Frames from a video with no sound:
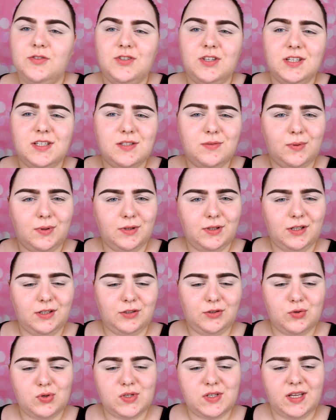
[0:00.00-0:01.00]
Just
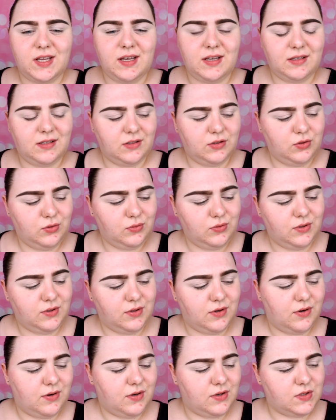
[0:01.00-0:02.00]
wanted to say that
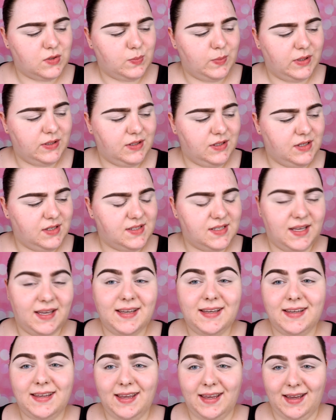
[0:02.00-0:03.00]
Unicorn Cosmetics
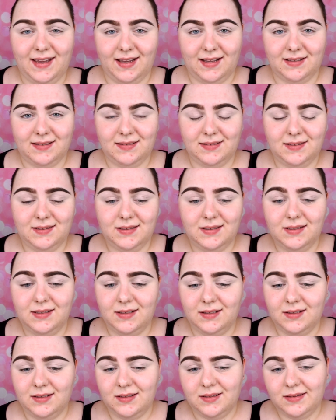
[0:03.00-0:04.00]
again
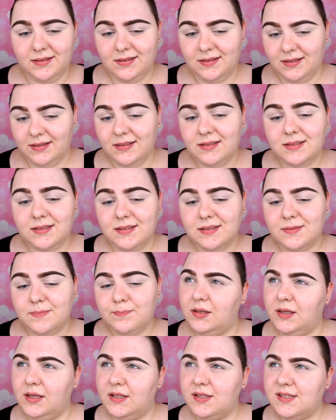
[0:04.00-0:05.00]
did,
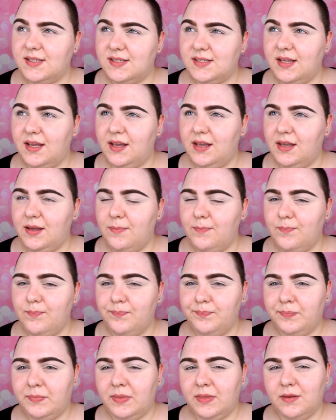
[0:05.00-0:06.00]
let's say,
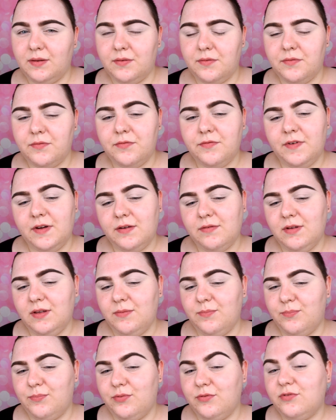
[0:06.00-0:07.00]

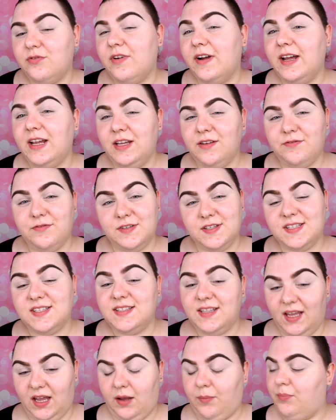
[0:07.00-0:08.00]
very brave
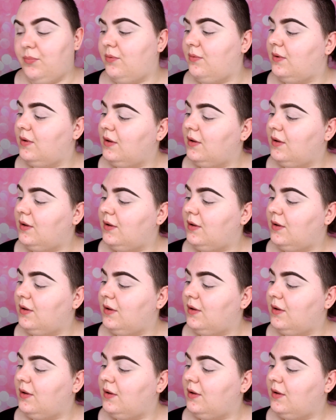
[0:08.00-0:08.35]
step,